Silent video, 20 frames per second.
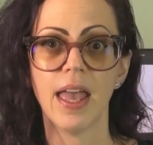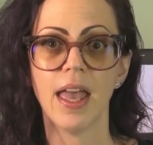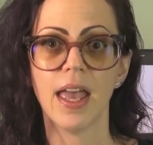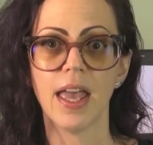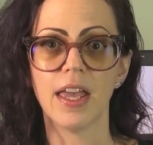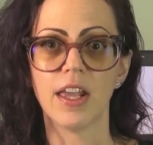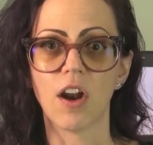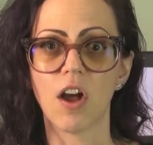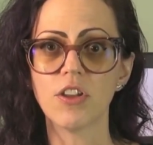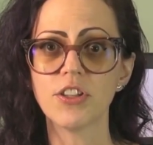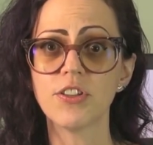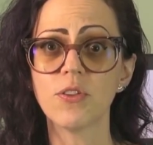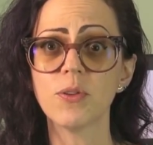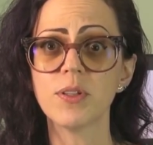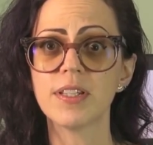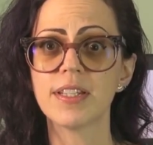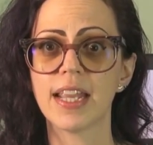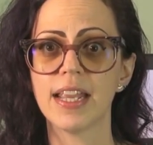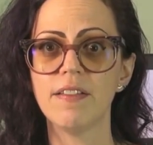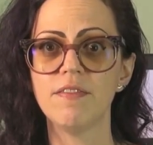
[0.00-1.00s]
It also
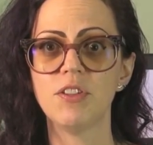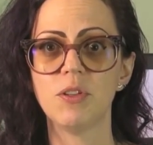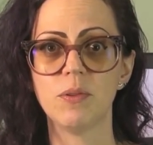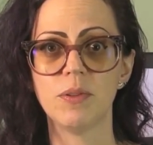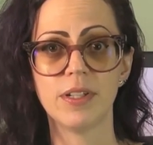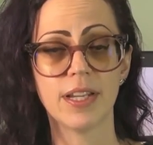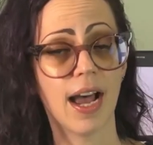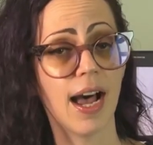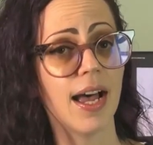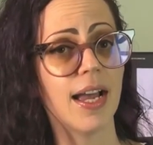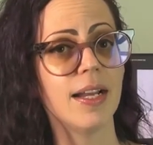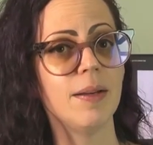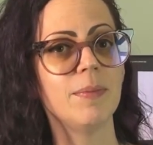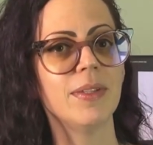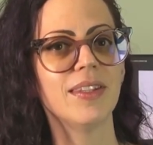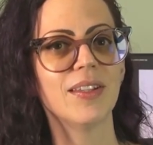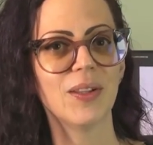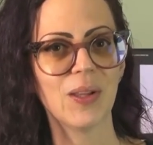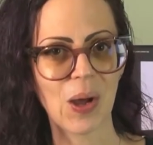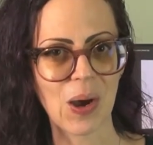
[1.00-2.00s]
saves you time
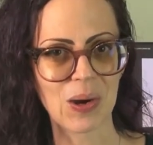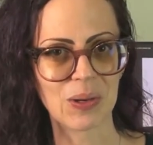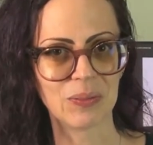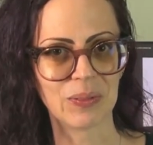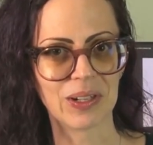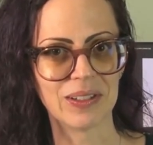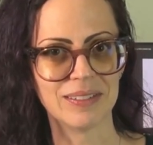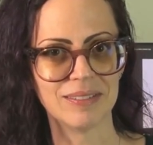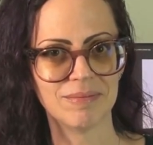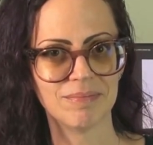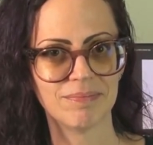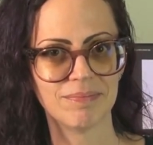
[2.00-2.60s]
in the long run.